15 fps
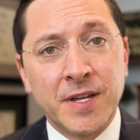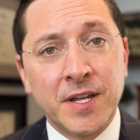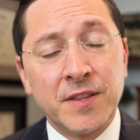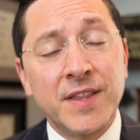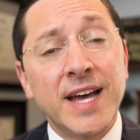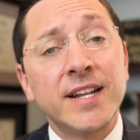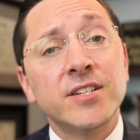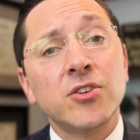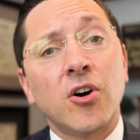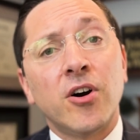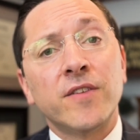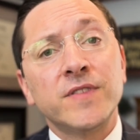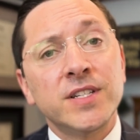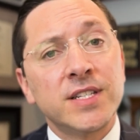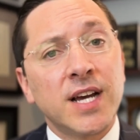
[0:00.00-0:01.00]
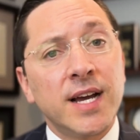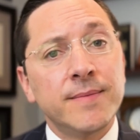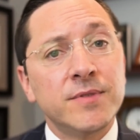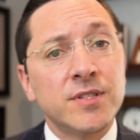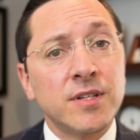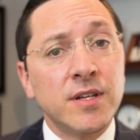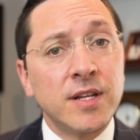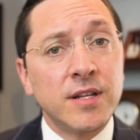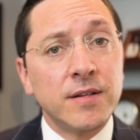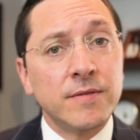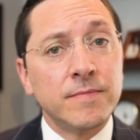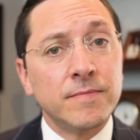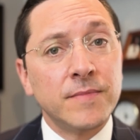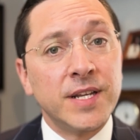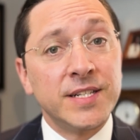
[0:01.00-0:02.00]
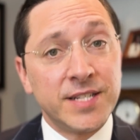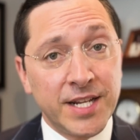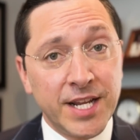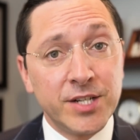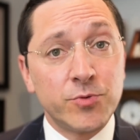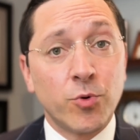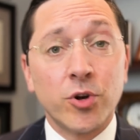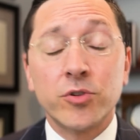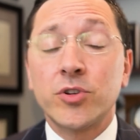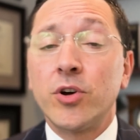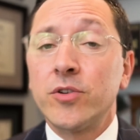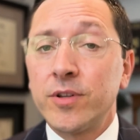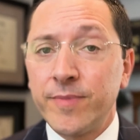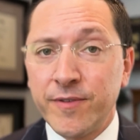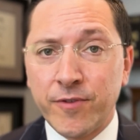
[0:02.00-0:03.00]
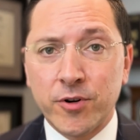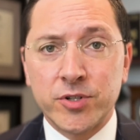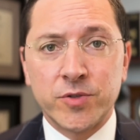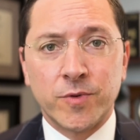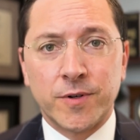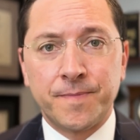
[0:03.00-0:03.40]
That is oftentimes, in today's world, going to be virtual.